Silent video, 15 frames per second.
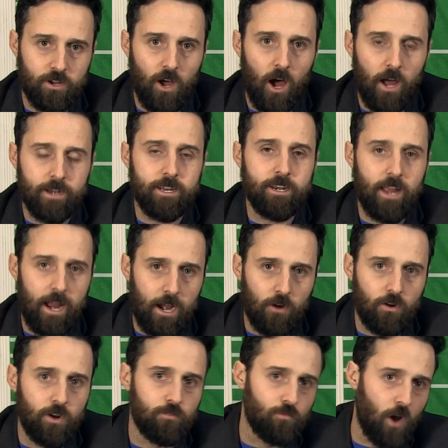god in
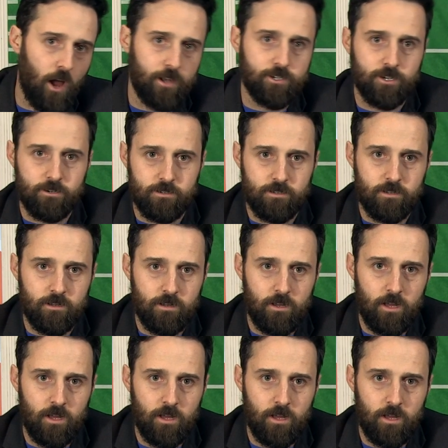Aaron Rodgers.